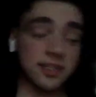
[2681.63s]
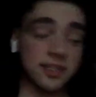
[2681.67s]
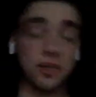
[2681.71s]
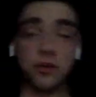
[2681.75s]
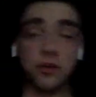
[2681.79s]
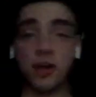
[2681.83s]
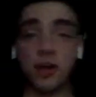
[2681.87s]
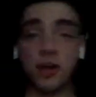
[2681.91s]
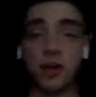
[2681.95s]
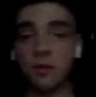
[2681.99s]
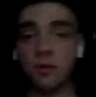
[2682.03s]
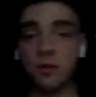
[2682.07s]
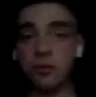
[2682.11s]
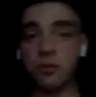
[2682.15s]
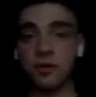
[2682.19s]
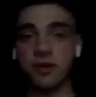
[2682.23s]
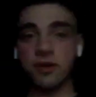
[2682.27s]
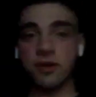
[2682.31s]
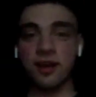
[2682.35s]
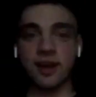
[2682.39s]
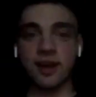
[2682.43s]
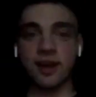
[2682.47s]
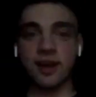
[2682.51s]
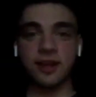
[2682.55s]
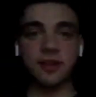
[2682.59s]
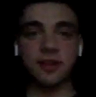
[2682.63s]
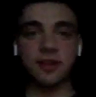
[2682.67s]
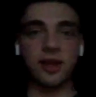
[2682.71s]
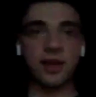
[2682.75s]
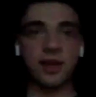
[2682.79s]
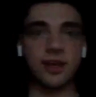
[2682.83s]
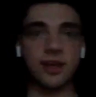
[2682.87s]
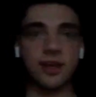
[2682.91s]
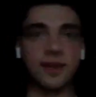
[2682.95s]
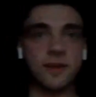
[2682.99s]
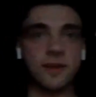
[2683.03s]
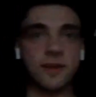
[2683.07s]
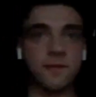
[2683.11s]
incredible, and
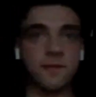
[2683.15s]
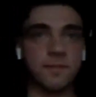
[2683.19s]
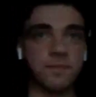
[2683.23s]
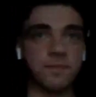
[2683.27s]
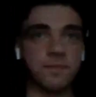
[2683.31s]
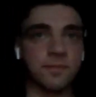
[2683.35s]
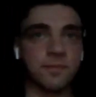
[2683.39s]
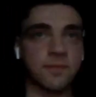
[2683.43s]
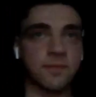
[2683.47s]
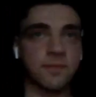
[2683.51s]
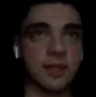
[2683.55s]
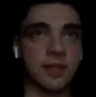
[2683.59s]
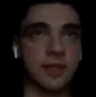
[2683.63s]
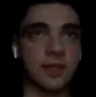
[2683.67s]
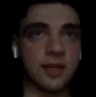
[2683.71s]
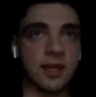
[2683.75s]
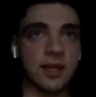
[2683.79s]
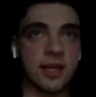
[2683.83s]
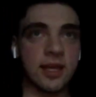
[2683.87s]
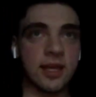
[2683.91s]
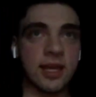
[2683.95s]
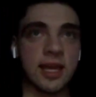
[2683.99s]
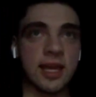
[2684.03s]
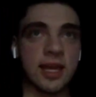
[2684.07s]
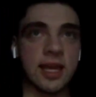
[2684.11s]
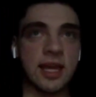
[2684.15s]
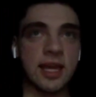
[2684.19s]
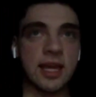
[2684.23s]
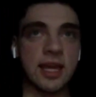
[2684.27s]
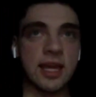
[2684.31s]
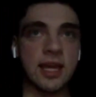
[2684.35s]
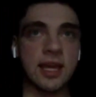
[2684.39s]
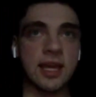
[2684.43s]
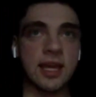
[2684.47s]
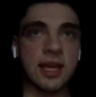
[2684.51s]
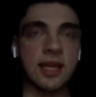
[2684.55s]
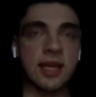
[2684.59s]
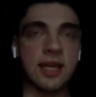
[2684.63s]
like
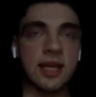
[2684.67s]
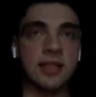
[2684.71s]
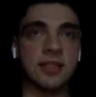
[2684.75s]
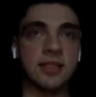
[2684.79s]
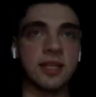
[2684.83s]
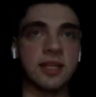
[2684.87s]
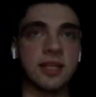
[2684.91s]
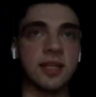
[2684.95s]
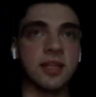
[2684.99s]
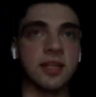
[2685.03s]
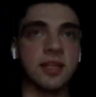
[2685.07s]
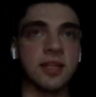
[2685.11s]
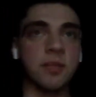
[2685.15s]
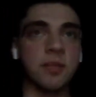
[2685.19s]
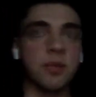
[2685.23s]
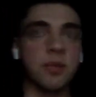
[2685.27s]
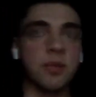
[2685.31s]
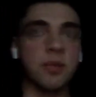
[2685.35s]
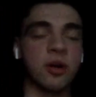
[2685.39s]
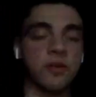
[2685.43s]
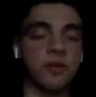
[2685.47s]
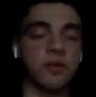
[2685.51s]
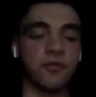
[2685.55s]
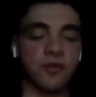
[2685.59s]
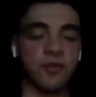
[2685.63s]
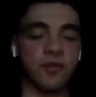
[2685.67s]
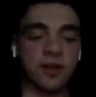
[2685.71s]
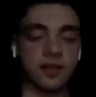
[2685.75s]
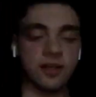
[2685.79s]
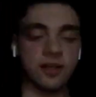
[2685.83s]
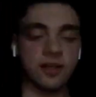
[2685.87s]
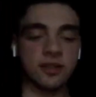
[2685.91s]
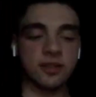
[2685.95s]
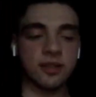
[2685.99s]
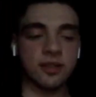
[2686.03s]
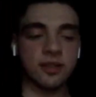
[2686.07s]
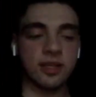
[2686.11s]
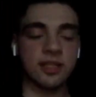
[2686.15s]
he is like the perfect
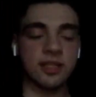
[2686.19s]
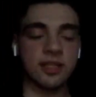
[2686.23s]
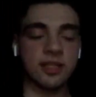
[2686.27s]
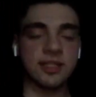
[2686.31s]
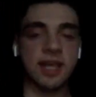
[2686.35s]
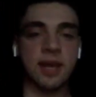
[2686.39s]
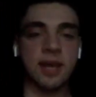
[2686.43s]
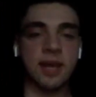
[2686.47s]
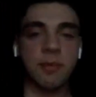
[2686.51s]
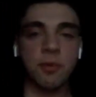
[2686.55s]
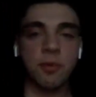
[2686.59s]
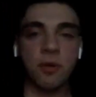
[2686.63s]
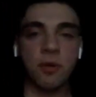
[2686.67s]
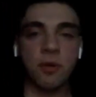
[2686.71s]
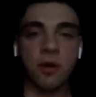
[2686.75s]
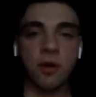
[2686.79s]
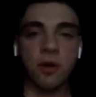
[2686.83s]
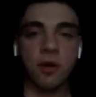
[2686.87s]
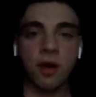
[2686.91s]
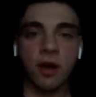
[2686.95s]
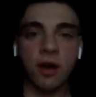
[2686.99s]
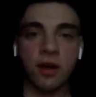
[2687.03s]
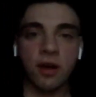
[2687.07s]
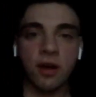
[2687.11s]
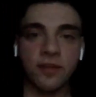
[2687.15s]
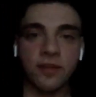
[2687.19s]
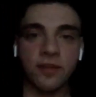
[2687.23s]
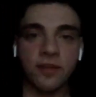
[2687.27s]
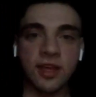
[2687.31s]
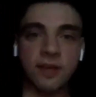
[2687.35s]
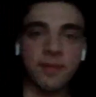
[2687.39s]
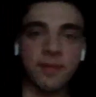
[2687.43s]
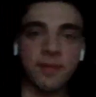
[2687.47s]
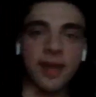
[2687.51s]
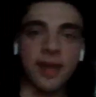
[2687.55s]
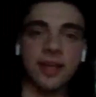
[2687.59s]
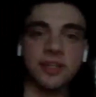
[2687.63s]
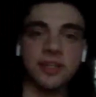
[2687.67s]
example of he
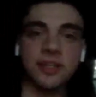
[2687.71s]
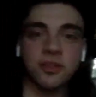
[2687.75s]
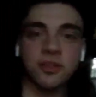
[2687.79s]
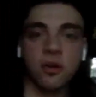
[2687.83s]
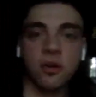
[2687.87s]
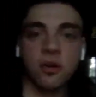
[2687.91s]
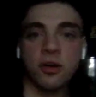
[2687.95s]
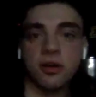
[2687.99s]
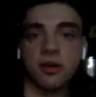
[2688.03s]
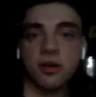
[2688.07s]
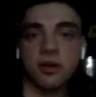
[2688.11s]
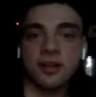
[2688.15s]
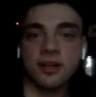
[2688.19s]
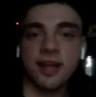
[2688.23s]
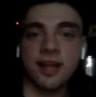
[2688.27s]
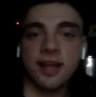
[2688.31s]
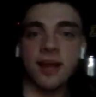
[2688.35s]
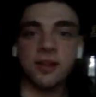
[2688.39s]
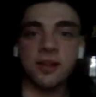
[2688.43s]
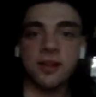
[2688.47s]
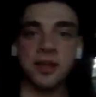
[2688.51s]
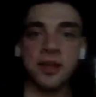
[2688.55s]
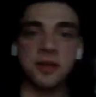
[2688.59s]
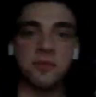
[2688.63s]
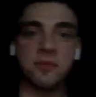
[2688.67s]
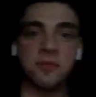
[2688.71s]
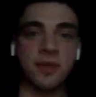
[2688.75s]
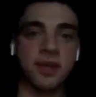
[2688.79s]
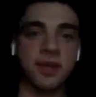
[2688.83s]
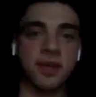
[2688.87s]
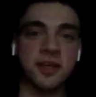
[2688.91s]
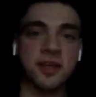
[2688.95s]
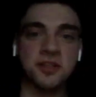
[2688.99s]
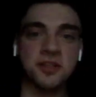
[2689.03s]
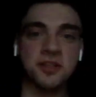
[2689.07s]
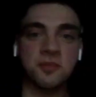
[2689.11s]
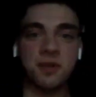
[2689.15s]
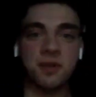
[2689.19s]
made his art, now let him
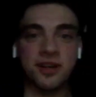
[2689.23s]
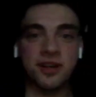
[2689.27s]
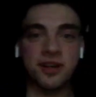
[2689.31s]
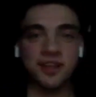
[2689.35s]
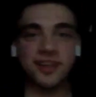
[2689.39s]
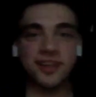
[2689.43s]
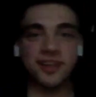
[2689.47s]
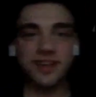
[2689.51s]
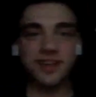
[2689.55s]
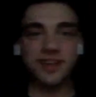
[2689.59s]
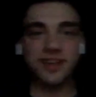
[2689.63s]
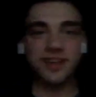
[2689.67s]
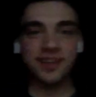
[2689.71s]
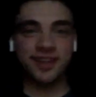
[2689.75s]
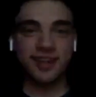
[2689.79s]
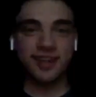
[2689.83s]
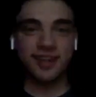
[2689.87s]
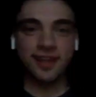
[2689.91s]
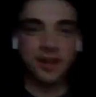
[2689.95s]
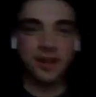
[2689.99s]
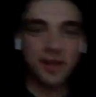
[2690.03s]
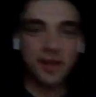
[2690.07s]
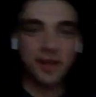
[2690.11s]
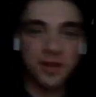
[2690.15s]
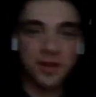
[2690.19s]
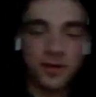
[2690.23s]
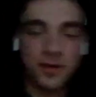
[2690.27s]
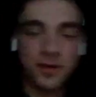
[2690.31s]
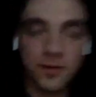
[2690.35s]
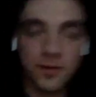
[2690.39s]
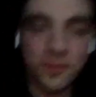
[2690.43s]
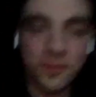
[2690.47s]
make his money. Yeah.